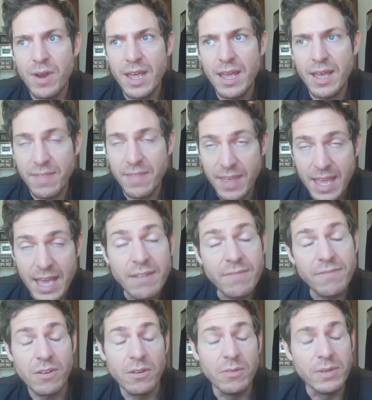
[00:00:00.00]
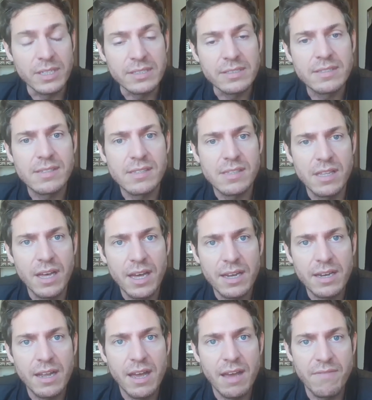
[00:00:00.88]
influence
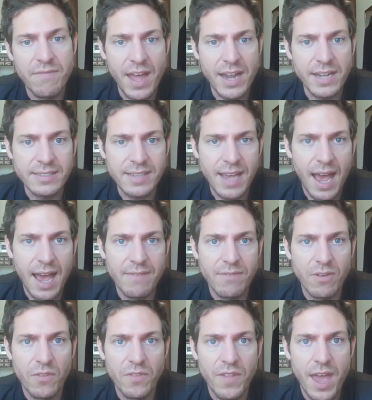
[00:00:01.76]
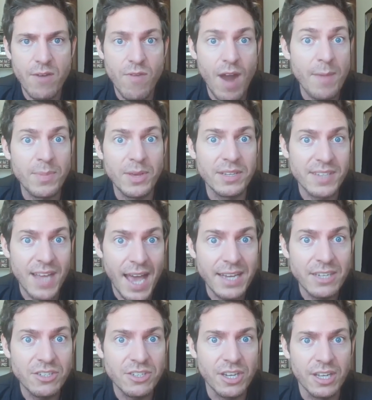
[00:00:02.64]
that events have on their
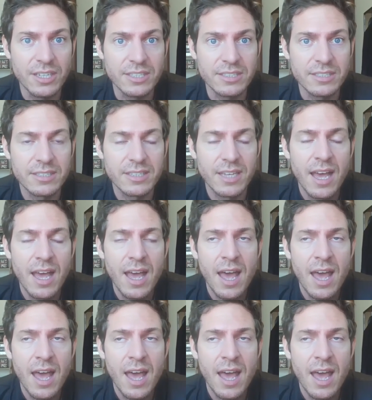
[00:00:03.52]
reputations,